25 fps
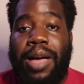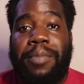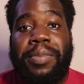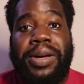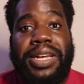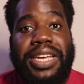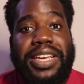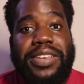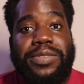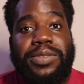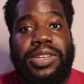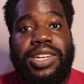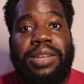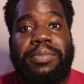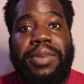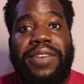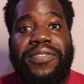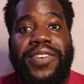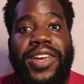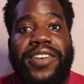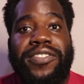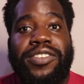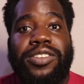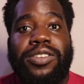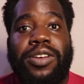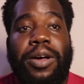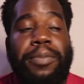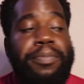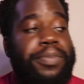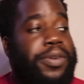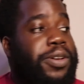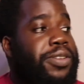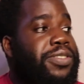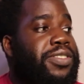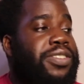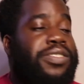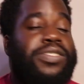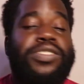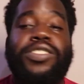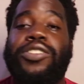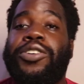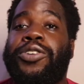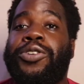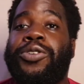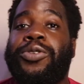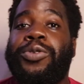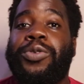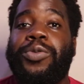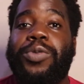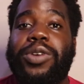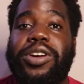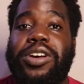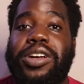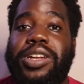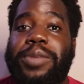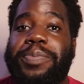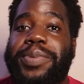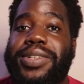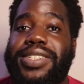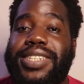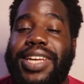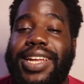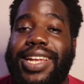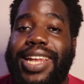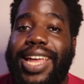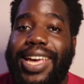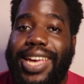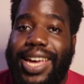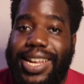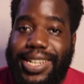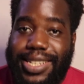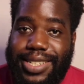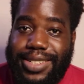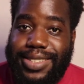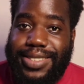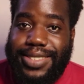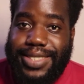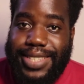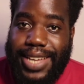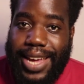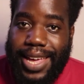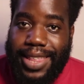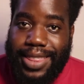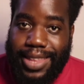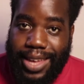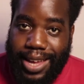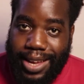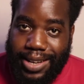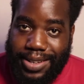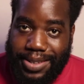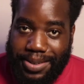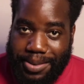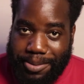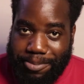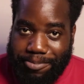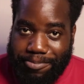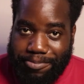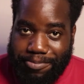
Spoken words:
But he's one of my favorite composers, so we're gonna pretend like I didn't say that.